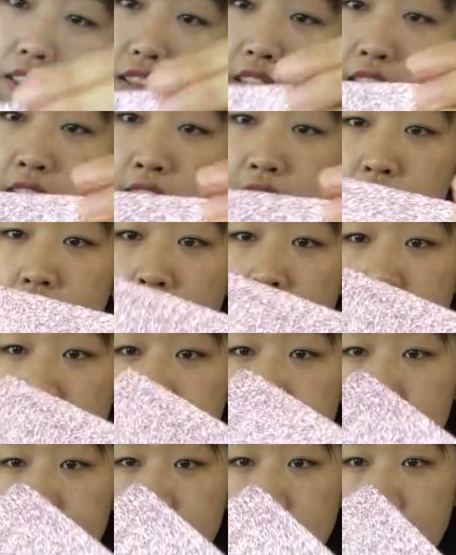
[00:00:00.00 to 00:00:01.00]
and
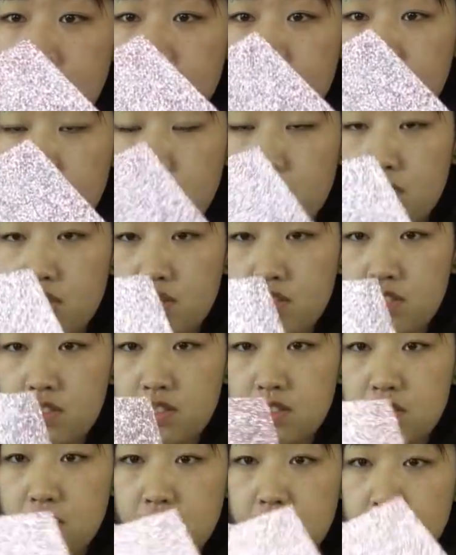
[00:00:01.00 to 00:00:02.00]
outside the
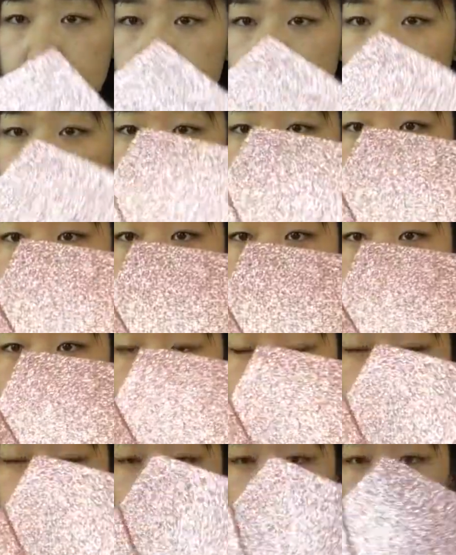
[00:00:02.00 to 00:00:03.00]
box, all
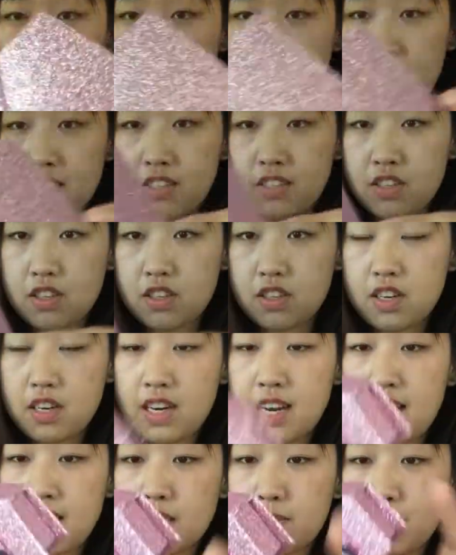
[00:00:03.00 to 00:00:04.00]
pink glitter, light